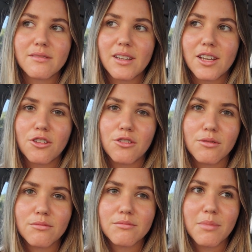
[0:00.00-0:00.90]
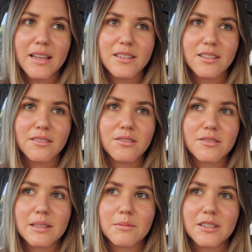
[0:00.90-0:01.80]
a cute painting or
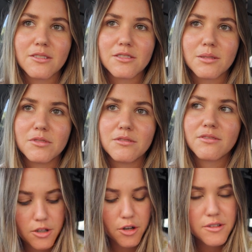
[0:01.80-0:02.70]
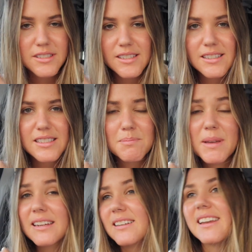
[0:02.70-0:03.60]
something on top of. Coasters,
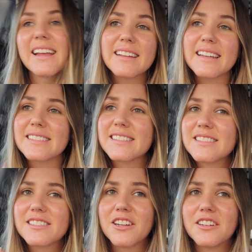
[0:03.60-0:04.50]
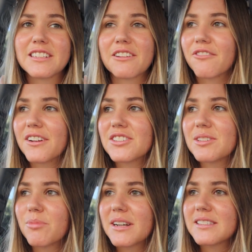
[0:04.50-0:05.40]
beaded necklaces to turn into like
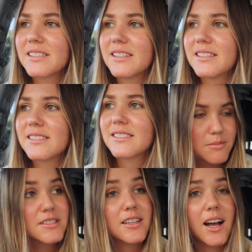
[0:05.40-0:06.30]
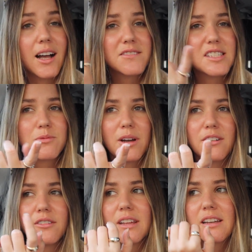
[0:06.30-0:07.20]
friendship bracelets, some scarves as
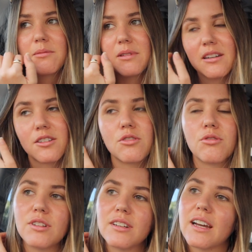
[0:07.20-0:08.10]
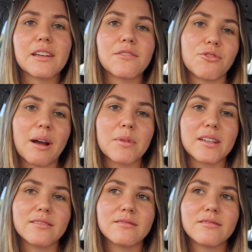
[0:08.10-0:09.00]
well. That could be like a good gift
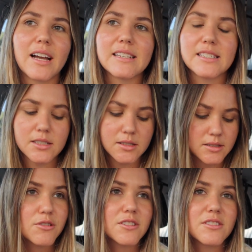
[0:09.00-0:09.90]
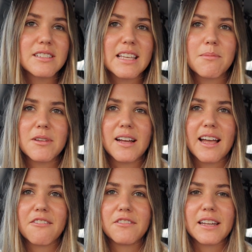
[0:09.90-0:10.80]
wrapping idea. Also just keeping an eye
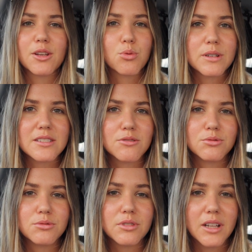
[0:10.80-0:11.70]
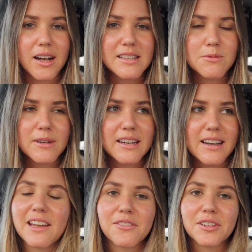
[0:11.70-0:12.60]
out for like crystal glassware.
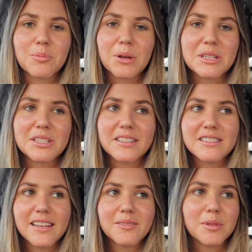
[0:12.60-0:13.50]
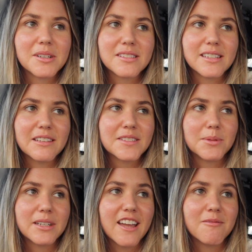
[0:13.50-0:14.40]
Everyone appreciates that. Personally, if
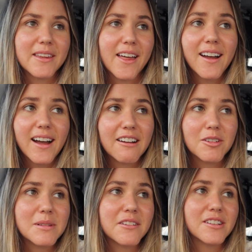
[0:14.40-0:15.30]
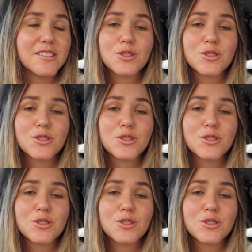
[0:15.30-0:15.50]
someone gave me that, I would be